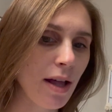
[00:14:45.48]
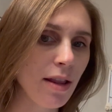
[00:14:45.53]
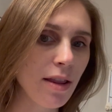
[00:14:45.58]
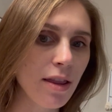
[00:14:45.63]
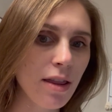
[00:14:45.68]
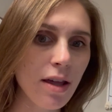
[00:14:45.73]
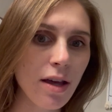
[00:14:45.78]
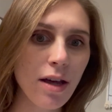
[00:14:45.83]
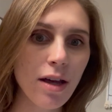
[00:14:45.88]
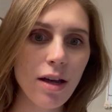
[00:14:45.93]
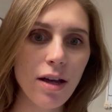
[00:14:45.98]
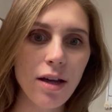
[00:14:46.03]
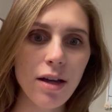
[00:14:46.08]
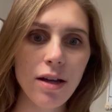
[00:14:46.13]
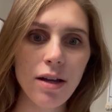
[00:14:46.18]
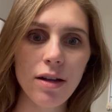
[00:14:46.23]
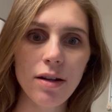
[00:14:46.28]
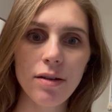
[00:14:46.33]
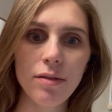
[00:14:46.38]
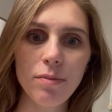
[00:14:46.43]

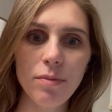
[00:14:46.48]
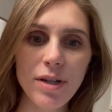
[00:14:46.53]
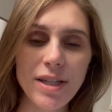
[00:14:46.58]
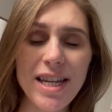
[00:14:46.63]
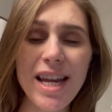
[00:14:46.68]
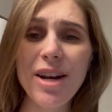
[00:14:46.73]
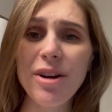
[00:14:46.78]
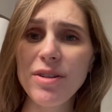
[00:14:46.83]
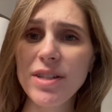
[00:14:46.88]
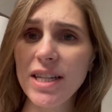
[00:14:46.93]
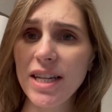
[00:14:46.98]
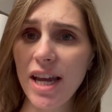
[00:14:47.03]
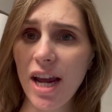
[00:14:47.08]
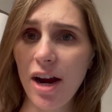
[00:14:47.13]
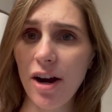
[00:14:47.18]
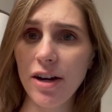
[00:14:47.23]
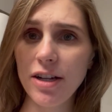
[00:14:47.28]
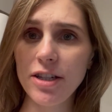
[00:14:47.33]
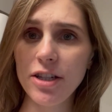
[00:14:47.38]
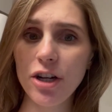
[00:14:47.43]
the potatoes and
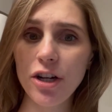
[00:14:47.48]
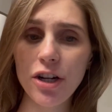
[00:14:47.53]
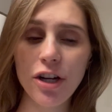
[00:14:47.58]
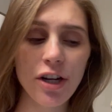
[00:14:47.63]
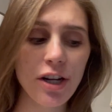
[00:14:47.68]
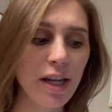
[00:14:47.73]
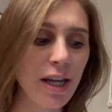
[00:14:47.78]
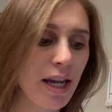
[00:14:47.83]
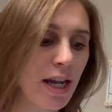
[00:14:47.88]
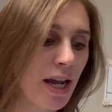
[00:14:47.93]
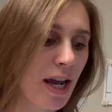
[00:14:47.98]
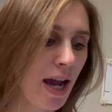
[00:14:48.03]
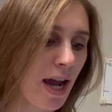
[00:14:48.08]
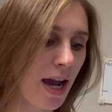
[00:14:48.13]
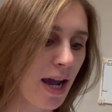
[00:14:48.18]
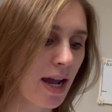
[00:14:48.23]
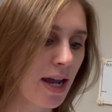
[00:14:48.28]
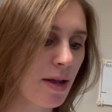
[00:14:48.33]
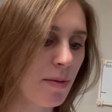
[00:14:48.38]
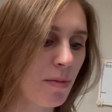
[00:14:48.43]
carrots are cooking,
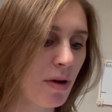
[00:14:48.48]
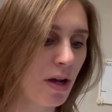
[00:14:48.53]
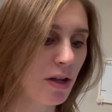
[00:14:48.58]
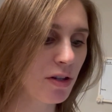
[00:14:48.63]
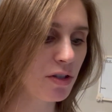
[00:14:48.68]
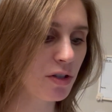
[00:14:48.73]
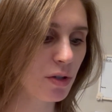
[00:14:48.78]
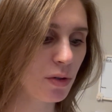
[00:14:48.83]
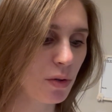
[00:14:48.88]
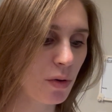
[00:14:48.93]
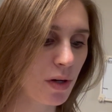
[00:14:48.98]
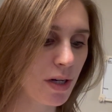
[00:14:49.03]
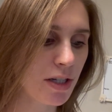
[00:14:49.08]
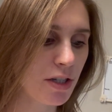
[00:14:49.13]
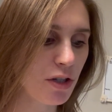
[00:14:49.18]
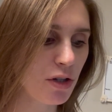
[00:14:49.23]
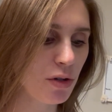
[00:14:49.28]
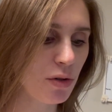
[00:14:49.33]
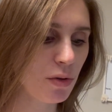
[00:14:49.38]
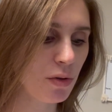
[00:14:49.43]
I'm also going
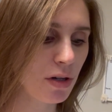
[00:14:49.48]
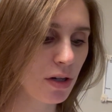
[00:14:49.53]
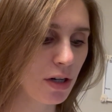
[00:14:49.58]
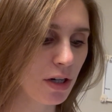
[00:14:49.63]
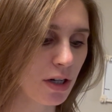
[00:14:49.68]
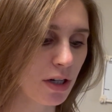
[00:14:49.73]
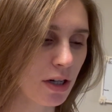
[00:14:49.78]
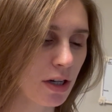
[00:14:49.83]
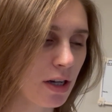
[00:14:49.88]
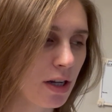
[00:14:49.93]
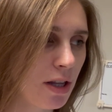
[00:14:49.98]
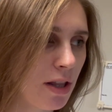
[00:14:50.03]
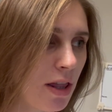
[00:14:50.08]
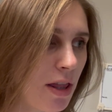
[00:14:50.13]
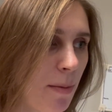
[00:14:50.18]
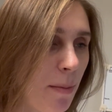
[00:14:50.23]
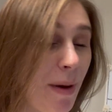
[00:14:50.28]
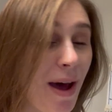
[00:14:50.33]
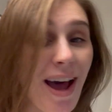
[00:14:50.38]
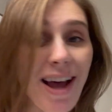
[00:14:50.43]
to cook
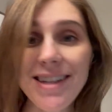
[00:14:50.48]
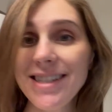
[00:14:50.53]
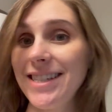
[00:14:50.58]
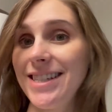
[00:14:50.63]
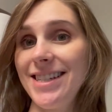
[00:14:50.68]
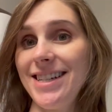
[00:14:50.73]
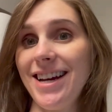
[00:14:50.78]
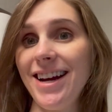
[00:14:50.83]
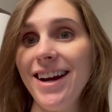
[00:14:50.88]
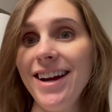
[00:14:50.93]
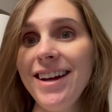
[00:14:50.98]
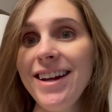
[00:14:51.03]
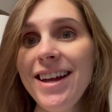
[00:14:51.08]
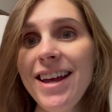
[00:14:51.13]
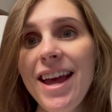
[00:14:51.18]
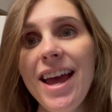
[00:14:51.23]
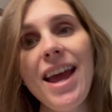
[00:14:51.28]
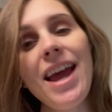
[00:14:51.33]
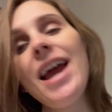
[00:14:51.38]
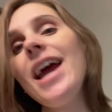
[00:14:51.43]
the pasta.
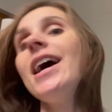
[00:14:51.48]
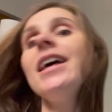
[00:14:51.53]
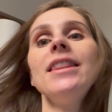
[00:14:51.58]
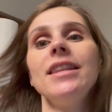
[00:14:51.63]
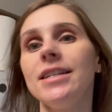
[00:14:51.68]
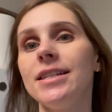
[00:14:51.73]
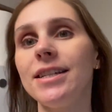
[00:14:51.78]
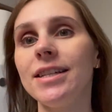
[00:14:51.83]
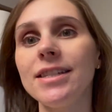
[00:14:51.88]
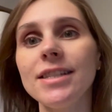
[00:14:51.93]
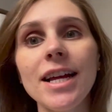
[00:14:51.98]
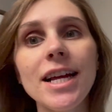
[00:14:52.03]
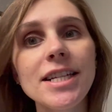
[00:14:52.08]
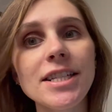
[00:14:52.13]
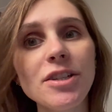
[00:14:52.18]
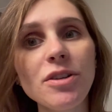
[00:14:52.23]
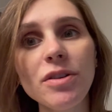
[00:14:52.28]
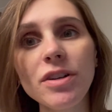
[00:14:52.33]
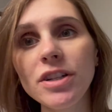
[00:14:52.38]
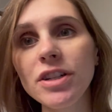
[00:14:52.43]
And this is
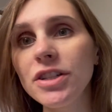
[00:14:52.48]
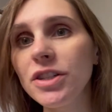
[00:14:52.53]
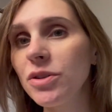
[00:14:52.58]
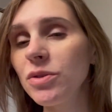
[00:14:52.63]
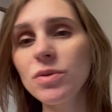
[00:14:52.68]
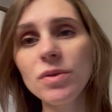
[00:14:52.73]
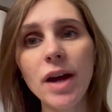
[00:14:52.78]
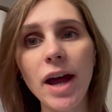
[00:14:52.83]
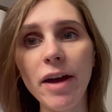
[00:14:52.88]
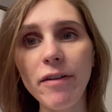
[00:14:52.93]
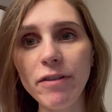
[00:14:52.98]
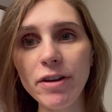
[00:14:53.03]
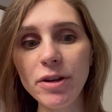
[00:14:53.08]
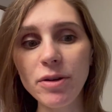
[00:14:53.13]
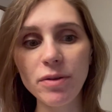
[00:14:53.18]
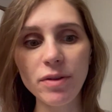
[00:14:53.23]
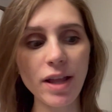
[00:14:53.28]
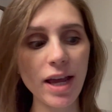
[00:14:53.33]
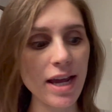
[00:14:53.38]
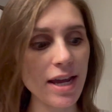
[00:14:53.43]
nice. You can just use whatever
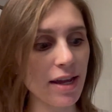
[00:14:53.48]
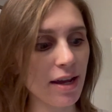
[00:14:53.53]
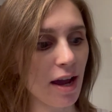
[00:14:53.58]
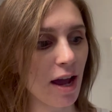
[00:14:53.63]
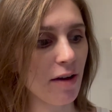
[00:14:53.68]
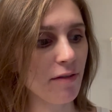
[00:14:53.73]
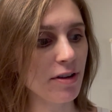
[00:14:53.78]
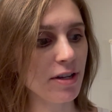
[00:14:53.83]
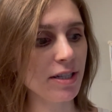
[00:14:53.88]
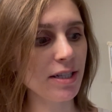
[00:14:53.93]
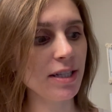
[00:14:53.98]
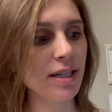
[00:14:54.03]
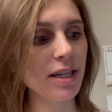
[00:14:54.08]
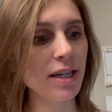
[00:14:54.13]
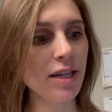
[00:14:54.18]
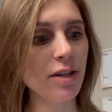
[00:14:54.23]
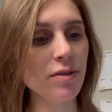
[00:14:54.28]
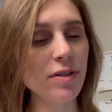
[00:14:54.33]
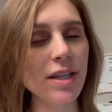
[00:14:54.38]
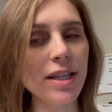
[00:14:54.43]
you like.
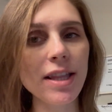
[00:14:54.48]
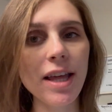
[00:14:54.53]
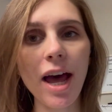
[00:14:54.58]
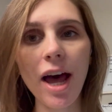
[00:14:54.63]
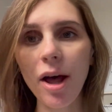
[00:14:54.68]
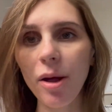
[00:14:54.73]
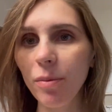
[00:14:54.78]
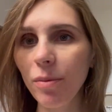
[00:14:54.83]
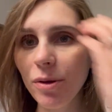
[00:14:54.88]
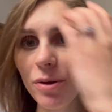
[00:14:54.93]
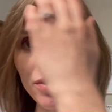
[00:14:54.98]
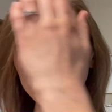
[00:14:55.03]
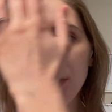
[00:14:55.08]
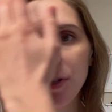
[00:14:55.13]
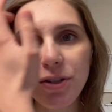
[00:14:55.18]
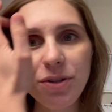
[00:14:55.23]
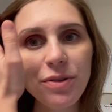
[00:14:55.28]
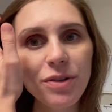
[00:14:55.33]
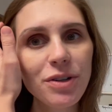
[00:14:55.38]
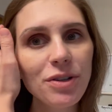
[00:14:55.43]
Obviously, using the elbows
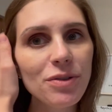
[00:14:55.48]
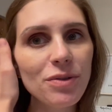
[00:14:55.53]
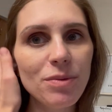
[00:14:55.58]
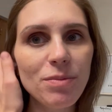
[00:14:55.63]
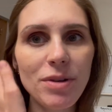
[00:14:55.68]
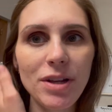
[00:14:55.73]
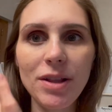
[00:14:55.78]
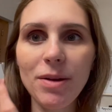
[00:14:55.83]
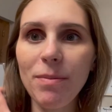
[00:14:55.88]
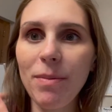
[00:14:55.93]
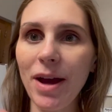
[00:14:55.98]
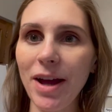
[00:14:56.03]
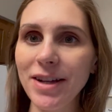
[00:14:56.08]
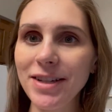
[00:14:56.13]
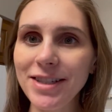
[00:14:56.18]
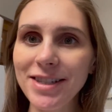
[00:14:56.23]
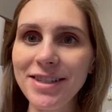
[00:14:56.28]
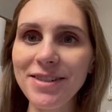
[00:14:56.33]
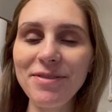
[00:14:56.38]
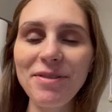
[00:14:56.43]
noodles would be the
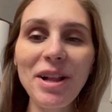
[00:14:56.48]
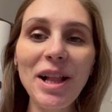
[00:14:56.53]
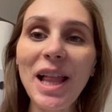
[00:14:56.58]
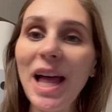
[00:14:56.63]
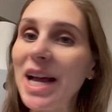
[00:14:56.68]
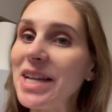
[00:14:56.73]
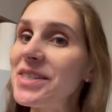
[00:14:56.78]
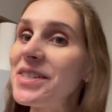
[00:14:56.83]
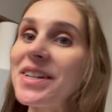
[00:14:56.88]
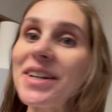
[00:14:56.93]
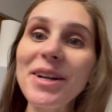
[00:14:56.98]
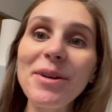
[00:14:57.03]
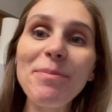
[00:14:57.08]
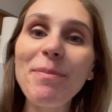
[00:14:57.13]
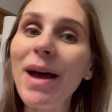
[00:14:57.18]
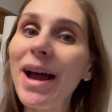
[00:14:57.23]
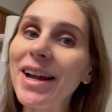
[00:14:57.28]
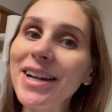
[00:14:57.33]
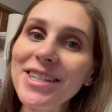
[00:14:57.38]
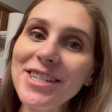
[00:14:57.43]
best classic
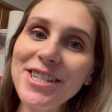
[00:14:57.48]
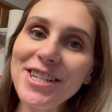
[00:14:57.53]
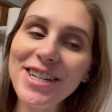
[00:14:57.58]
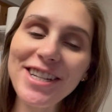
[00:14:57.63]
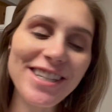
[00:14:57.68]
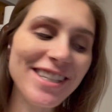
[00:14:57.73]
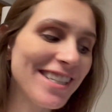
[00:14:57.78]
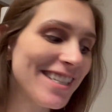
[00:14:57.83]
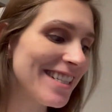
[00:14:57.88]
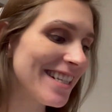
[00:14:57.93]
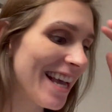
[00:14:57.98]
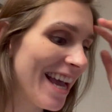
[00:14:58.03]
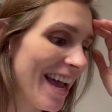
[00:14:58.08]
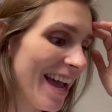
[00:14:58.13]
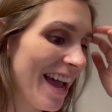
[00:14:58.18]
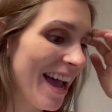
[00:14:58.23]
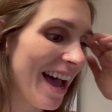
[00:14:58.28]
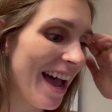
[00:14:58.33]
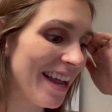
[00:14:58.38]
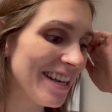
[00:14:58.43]
mac and cheese
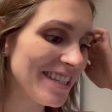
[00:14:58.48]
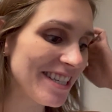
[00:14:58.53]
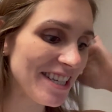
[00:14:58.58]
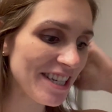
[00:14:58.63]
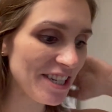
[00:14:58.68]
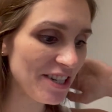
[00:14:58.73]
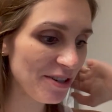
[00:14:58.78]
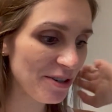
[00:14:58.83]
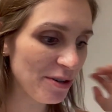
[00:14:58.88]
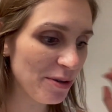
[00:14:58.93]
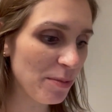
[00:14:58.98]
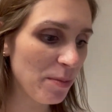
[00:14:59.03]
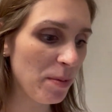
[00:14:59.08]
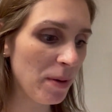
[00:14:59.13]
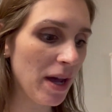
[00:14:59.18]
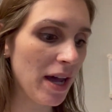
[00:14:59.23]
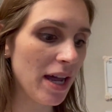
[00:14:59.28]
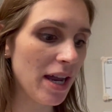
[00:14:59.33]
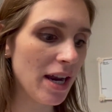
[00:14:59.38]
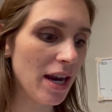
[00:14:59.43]
to do,
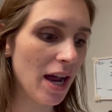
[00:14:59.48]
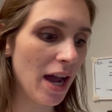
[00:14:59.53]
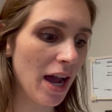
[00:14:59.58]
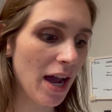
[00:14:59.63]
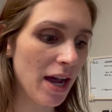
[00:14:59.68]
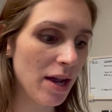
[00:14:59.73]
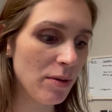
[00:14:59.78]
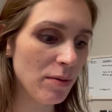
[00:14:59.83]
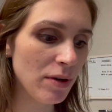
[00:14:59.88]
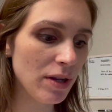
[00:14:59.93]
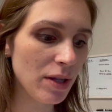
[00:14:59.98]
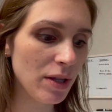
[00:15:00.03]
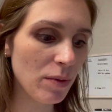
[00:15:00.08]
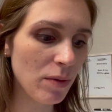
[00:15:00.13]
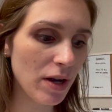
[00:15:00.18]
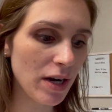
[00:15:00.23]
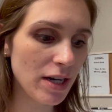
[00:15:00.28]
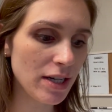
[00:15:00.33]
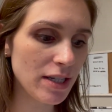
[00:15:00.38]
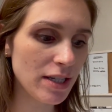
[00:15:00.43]
but I really
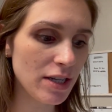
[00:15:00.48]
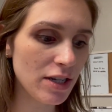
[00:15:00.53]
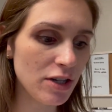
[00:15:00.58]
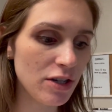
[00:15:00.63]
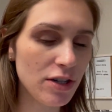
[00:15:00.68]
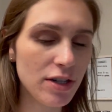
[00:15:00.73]
wanted to